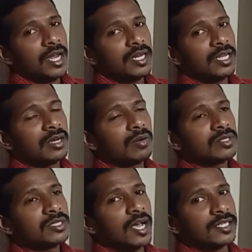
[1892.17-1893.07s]
It
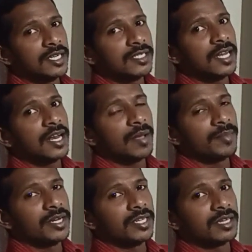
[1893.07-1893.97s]
includes the assets and
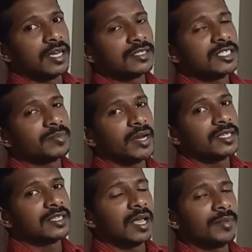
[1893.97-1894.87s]
liabilities. Assets
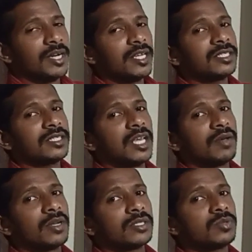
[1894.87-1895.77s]
minus liabilities
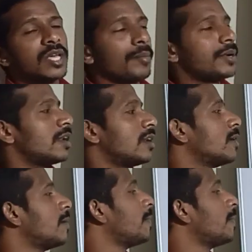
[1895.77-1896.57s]
equals to capital.